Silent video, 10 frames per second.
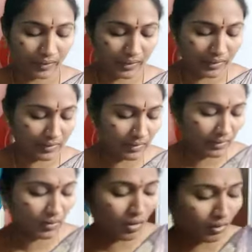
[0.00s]
Yes,
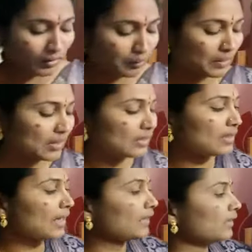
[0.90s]
so the birds
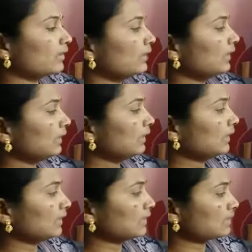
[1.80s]
like
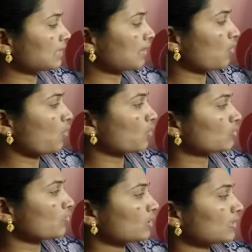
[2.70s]
eagles and
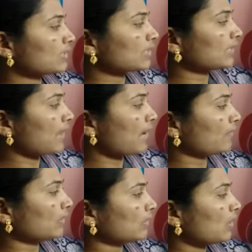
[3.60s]
hawks, what is that they are
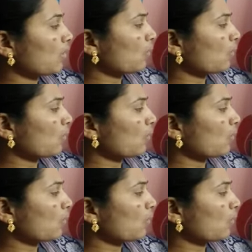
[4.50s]
having?